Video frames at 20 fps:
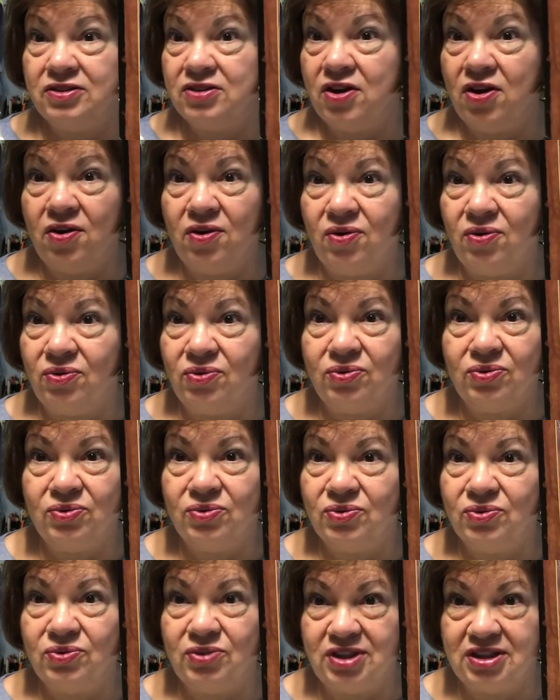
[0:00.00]
No,
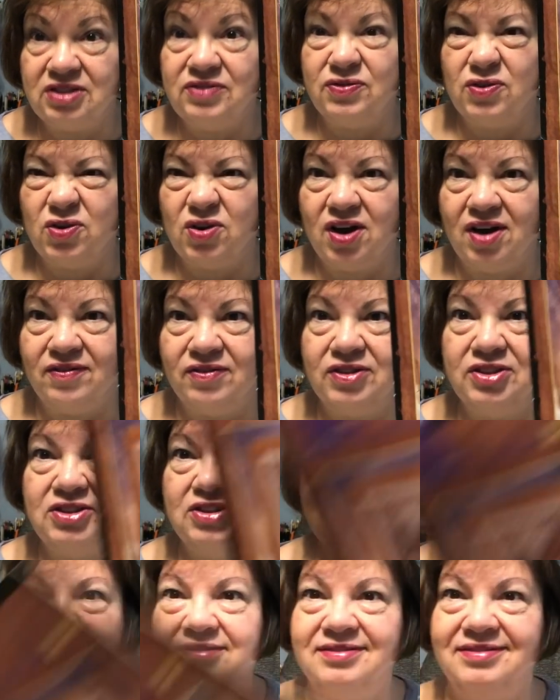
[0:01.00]
it's full
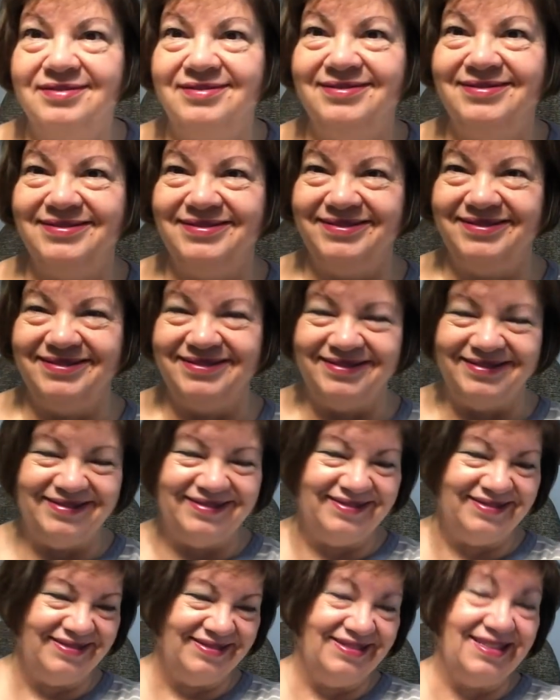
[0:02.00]
coverage.
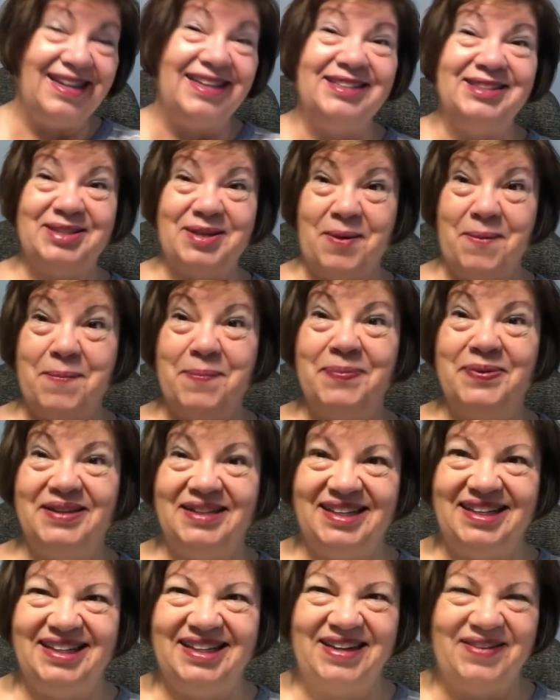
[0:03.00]
It's
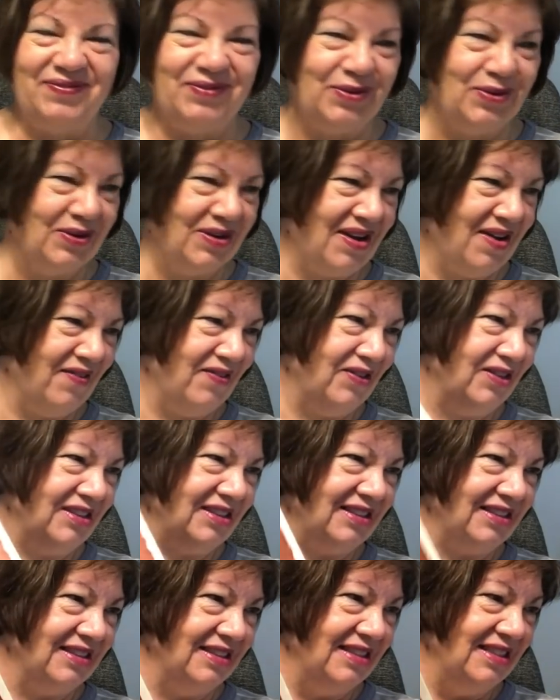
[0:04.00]
completely full
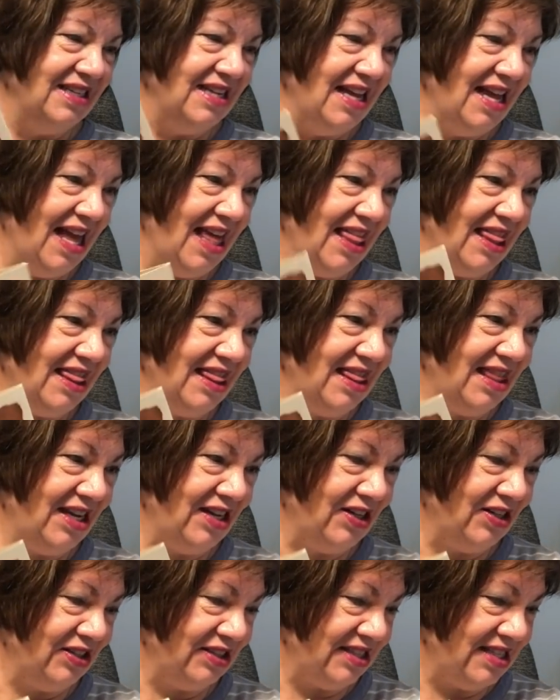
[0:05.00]
coverage.
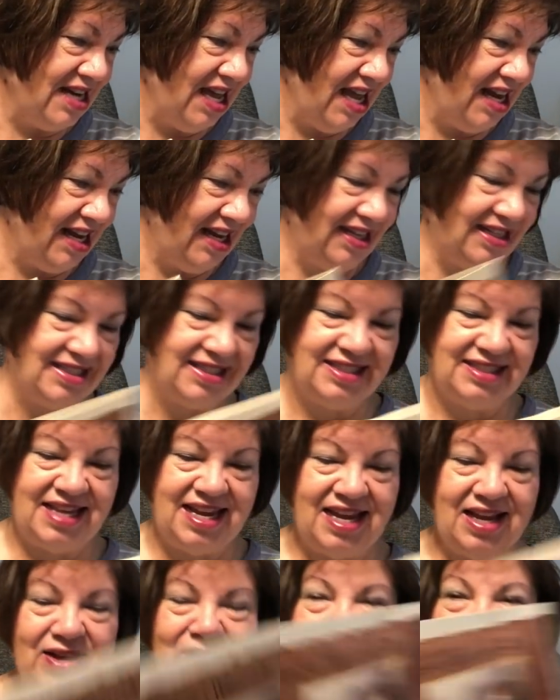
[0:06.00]
There's not a
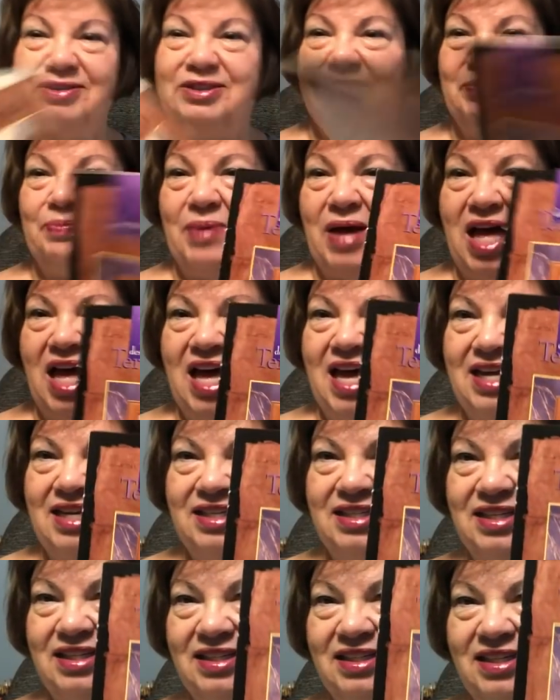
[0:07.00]
single
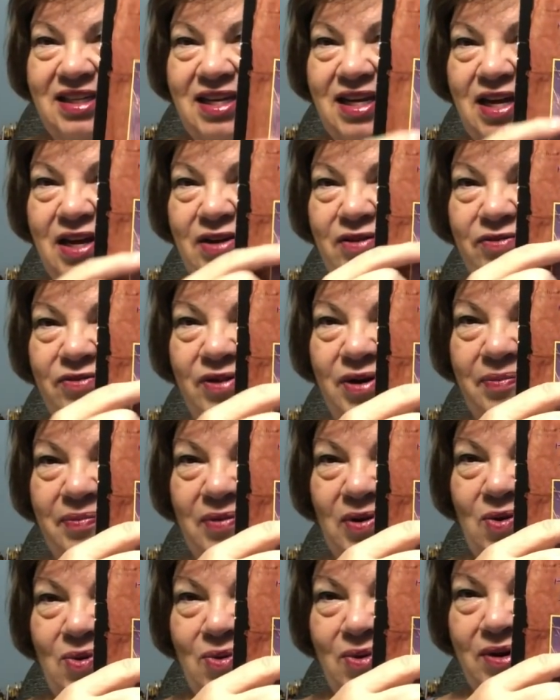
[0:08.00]
spot from
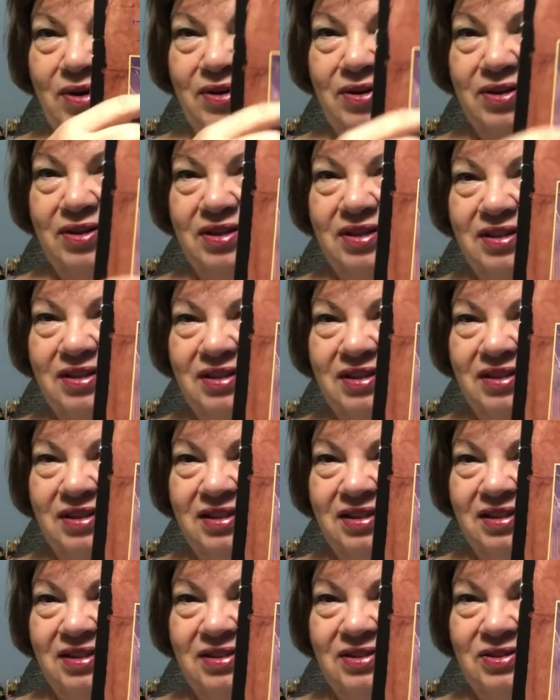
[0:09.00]
corner
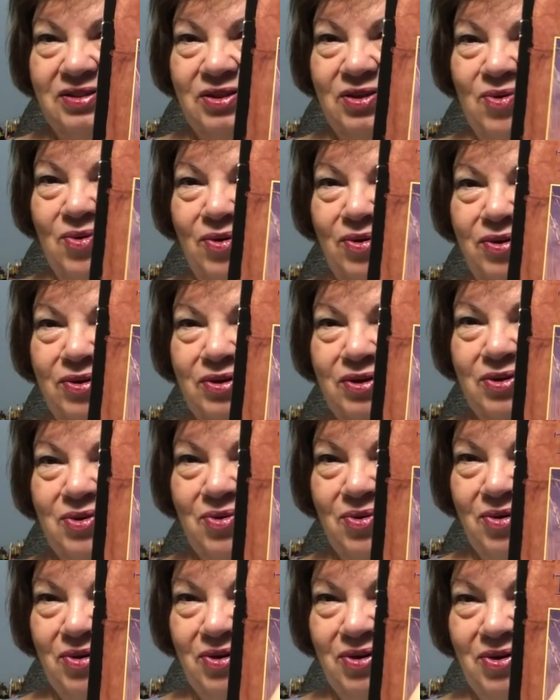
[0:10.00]
to corner to
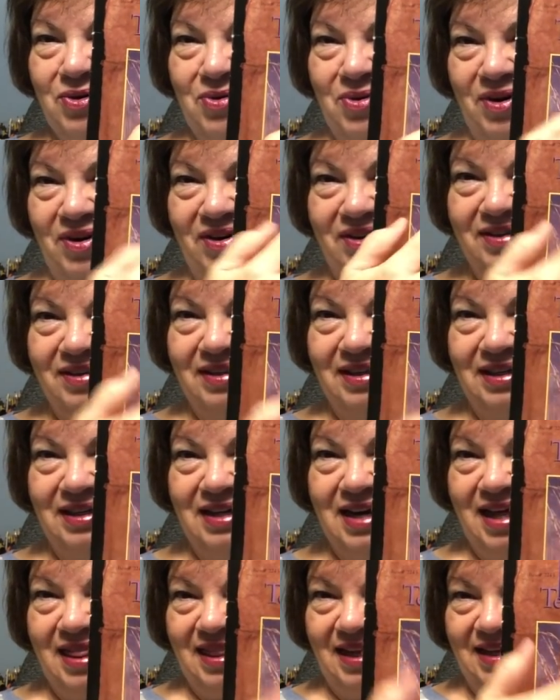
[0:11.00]
corner to corner.
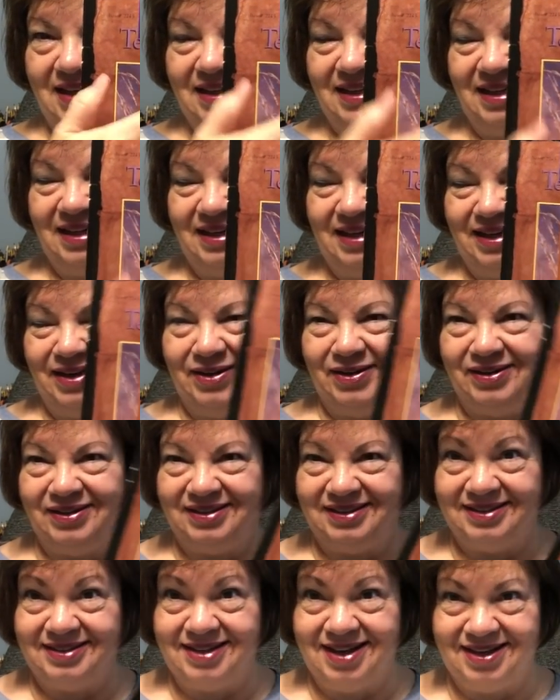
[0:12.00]
Nothing in here
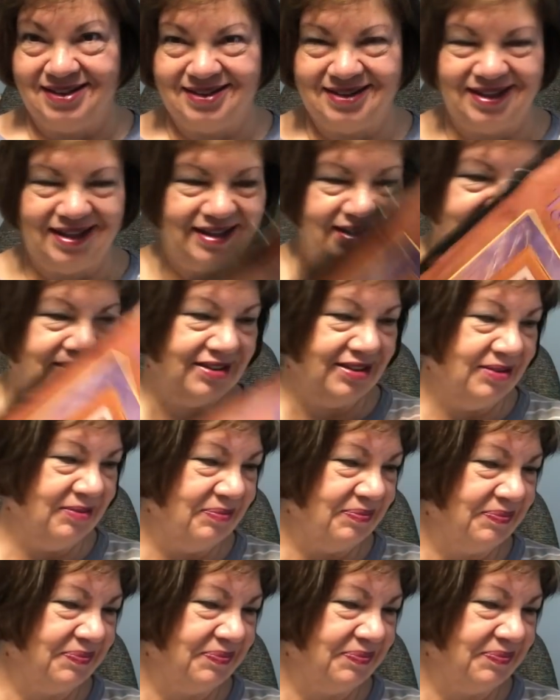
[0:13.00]
is not stitched.